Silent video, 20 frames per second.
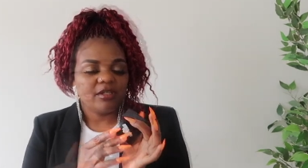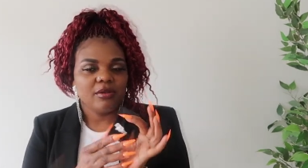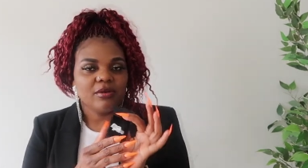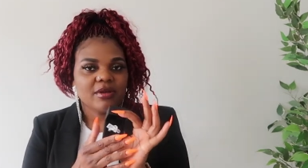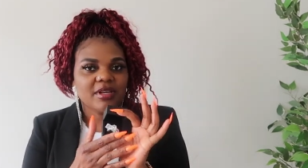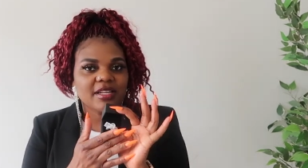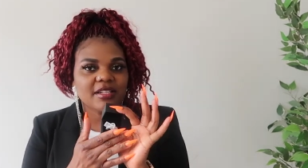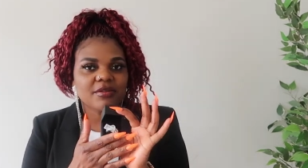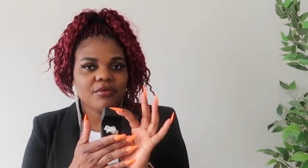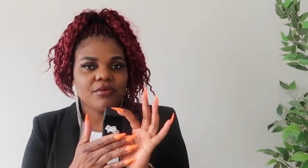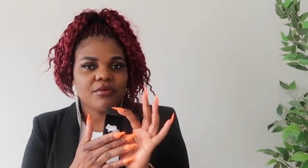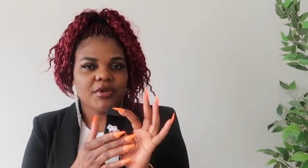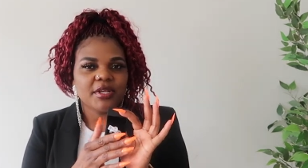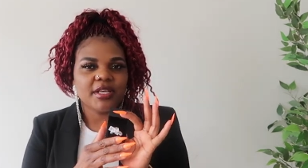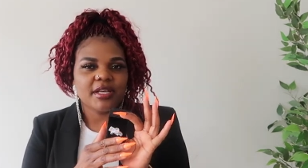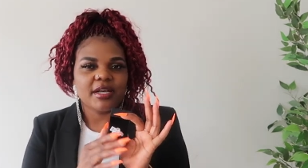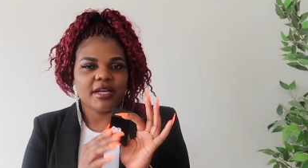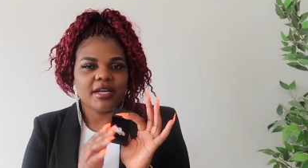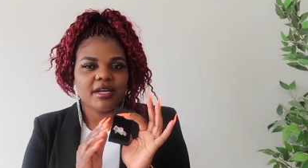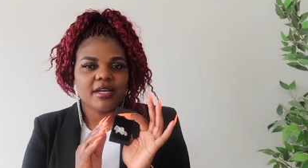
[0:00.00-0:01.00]
look at the
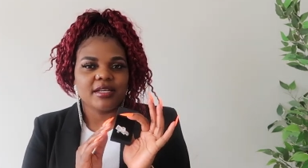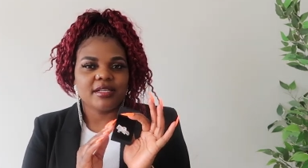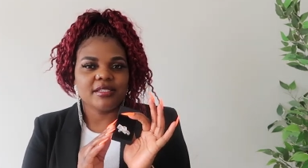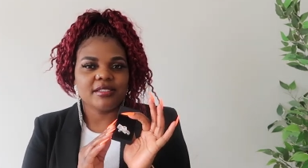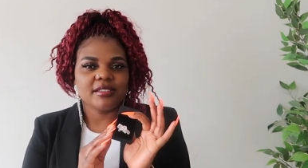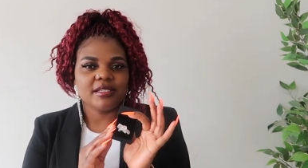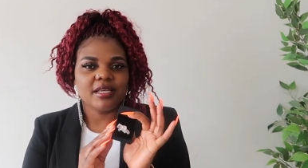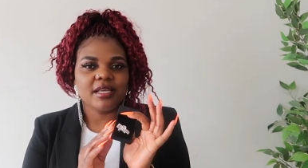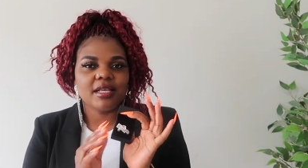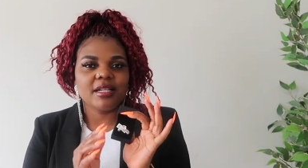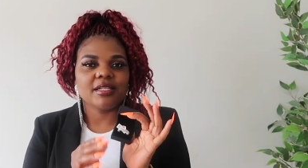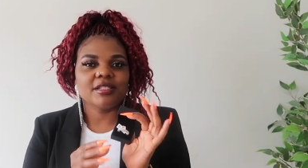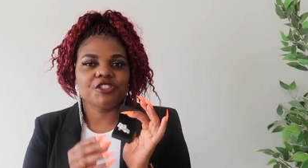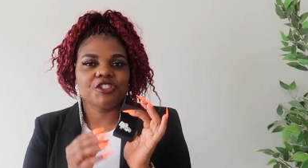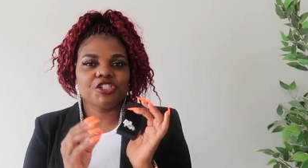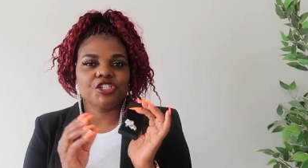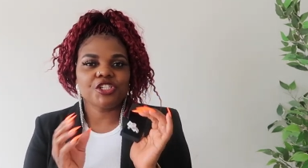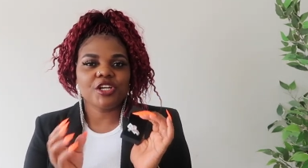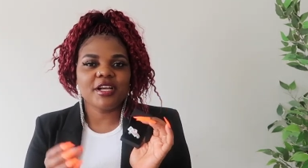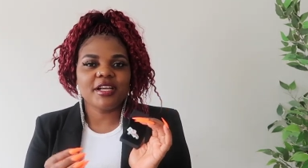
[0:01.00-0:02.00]
ring guys it is
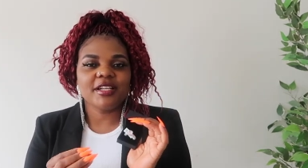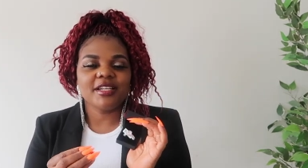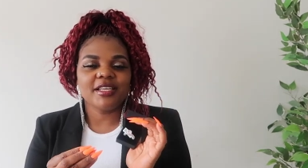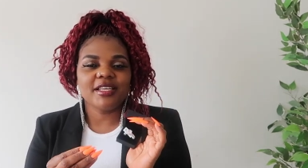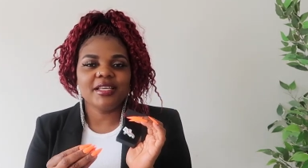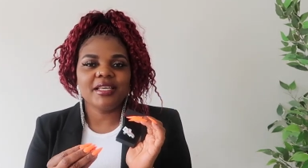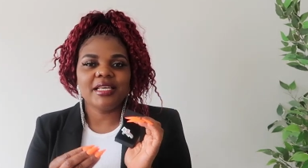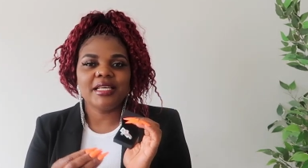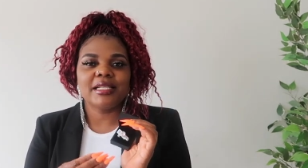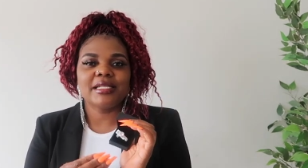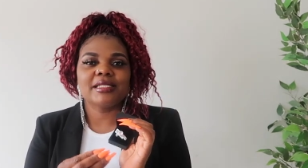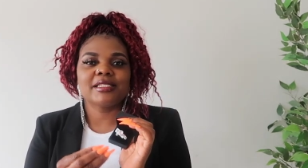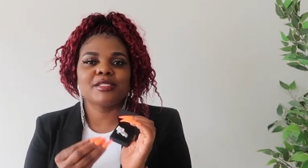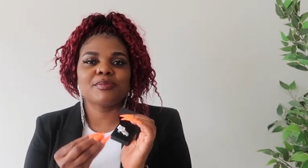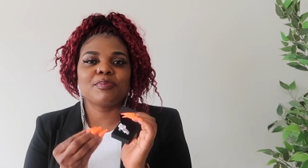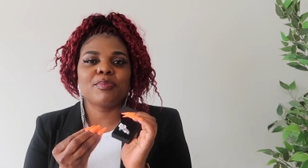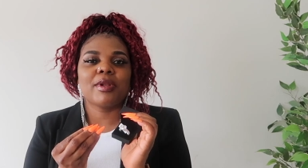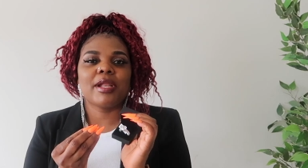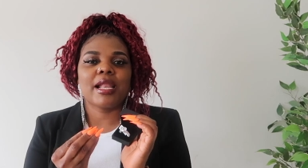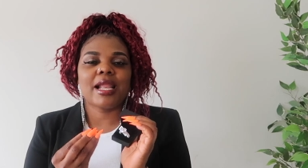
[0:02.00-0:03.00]
shiny it is
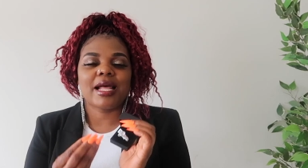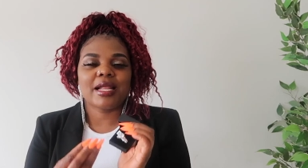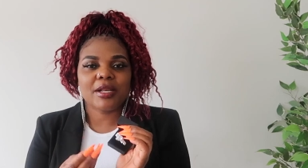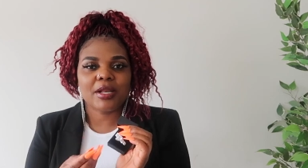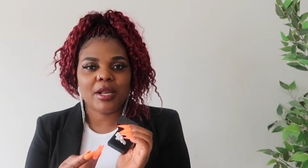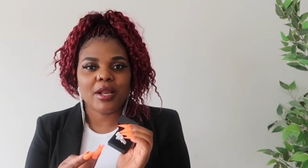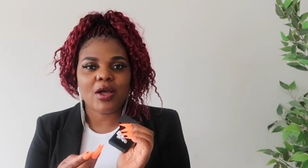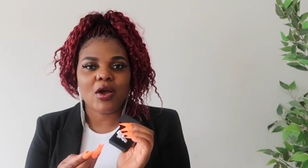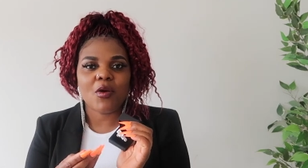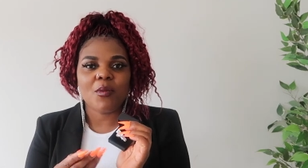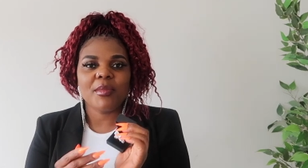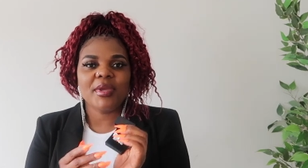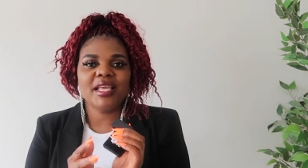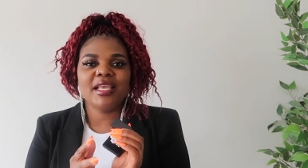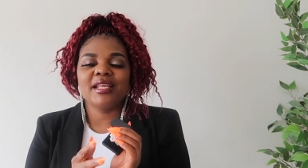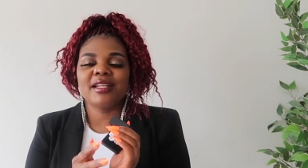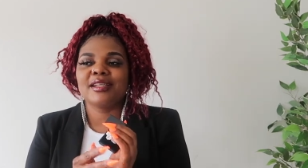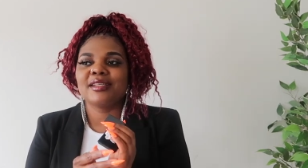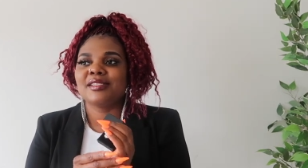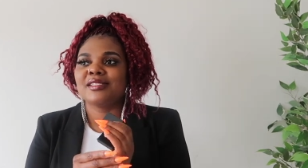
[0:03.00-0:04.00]
platinum
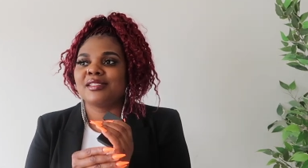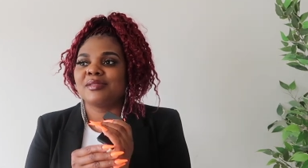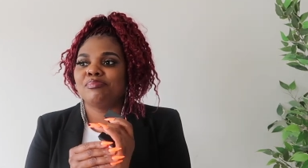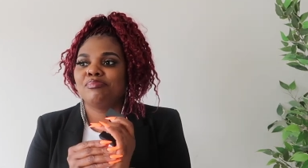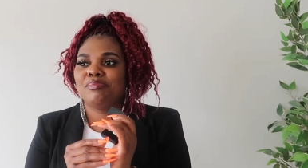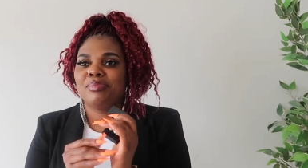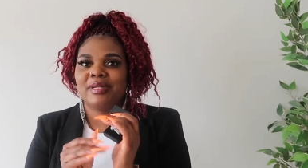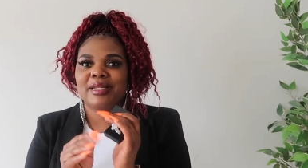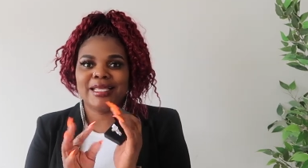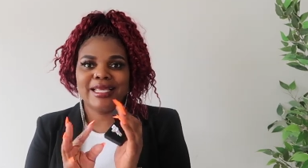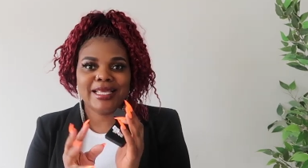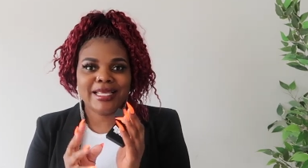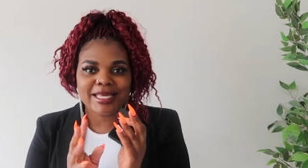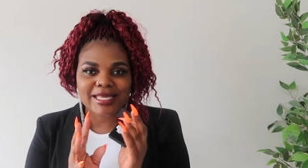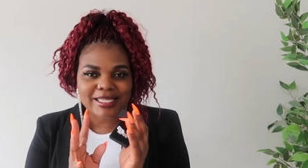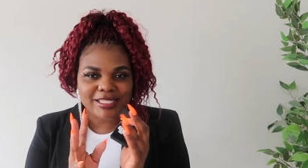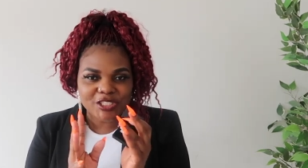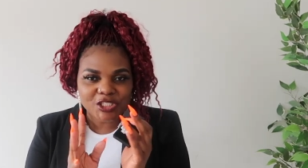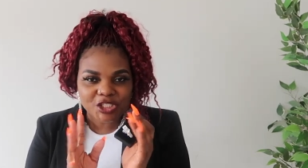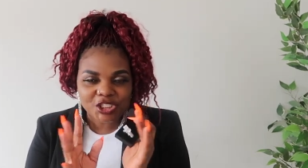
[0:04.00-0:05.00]
it is
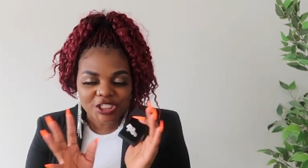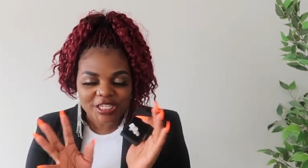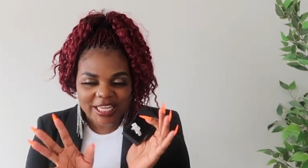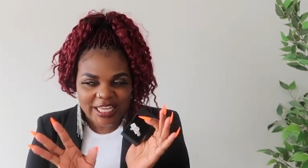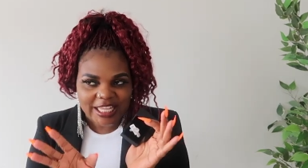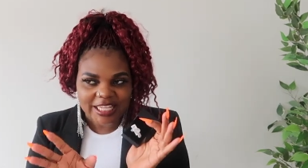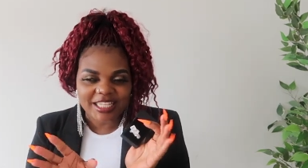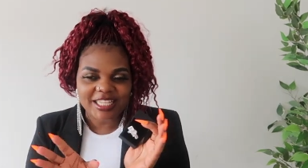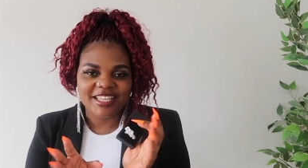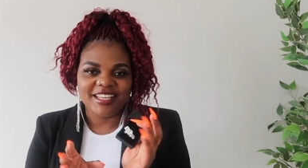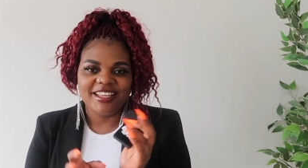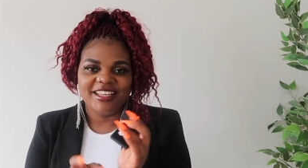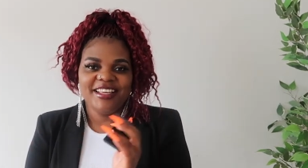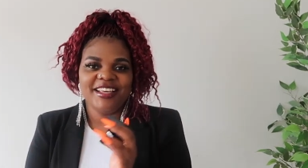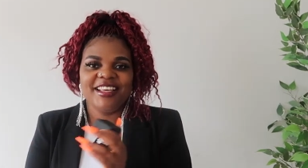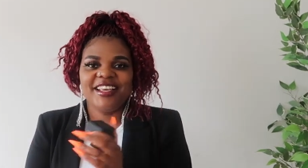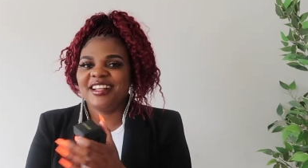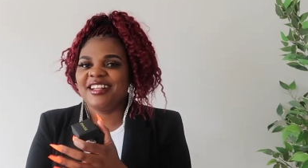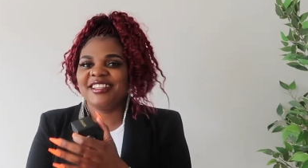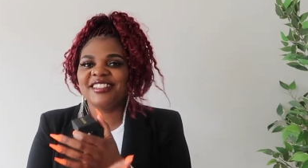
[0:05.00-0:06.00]
blingishing
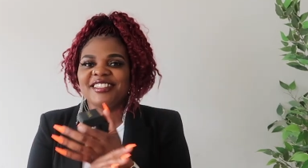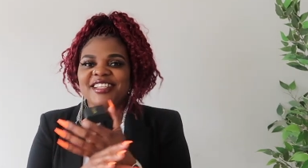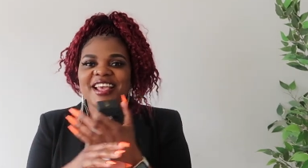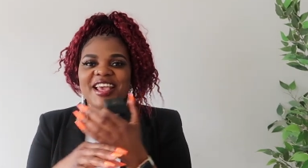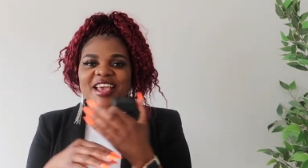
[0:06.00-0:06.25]
it is